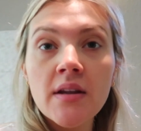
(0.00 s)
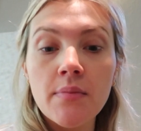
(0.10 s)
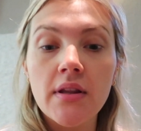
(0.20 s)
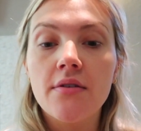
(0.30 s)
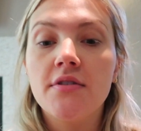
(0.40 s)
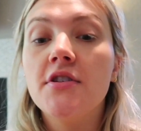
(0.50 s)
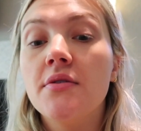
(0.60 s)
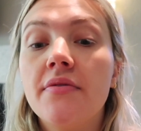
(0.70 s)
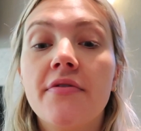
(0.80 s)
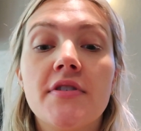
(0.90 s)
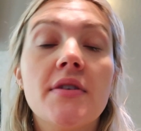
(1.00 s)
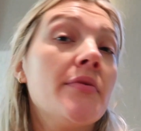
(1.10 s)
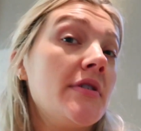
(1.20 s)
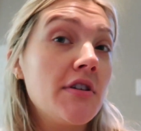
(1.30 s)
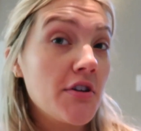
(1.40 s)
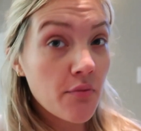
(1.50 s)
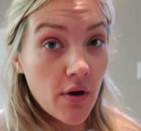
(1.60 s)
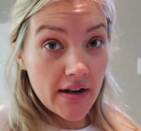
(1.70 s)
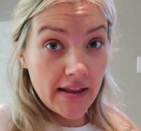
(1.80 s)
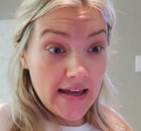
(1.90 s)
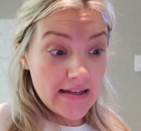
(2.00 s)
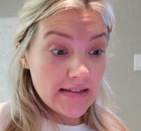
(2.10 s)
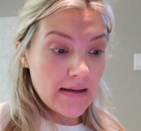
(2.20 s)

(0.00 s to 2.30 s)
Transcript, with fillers: below too if for some reason you're wanting these.